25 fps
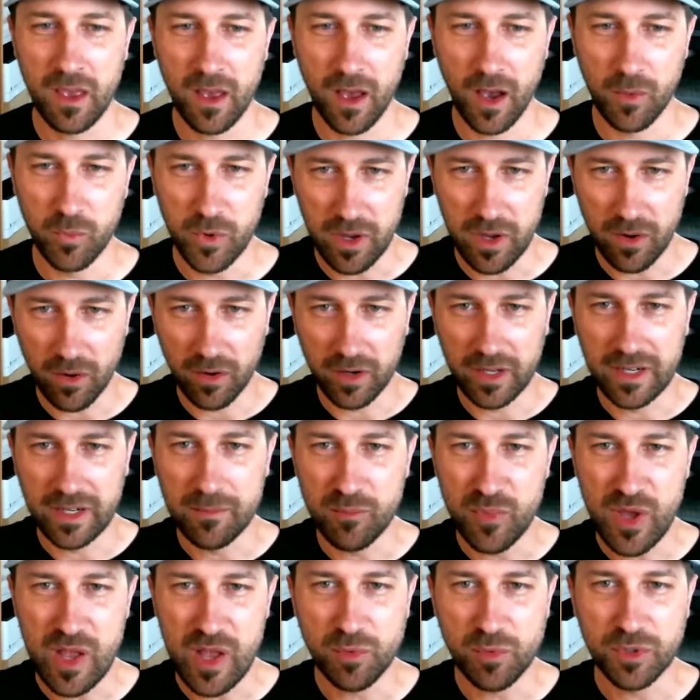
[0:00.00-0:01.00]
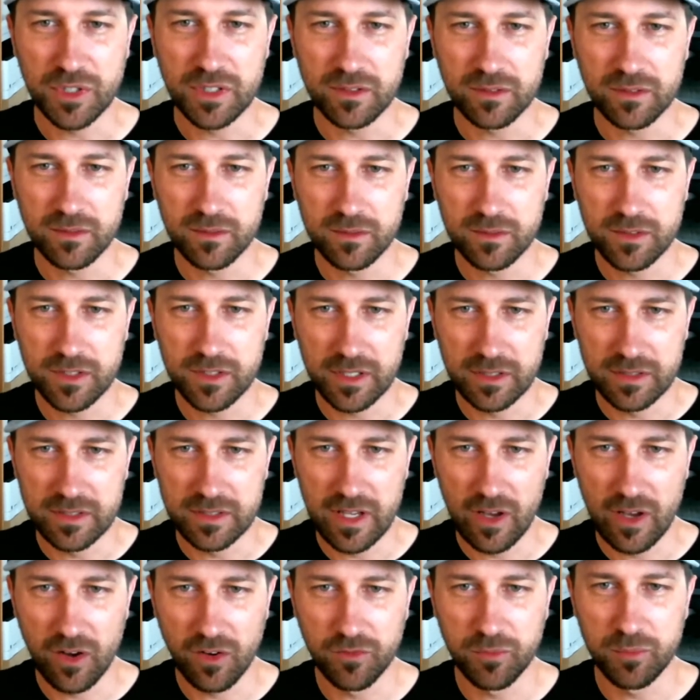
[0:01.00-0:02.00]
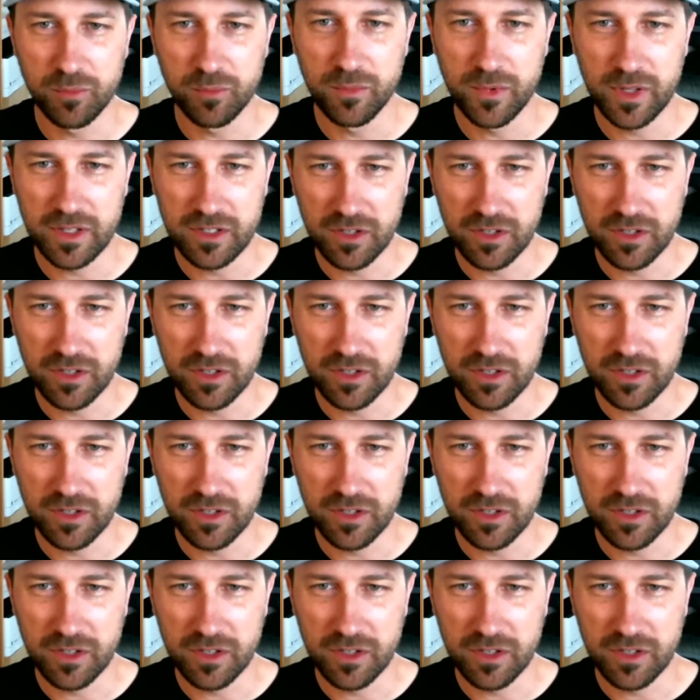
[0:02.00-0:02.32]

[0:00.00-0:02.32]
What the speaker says: We are going to be able to delve,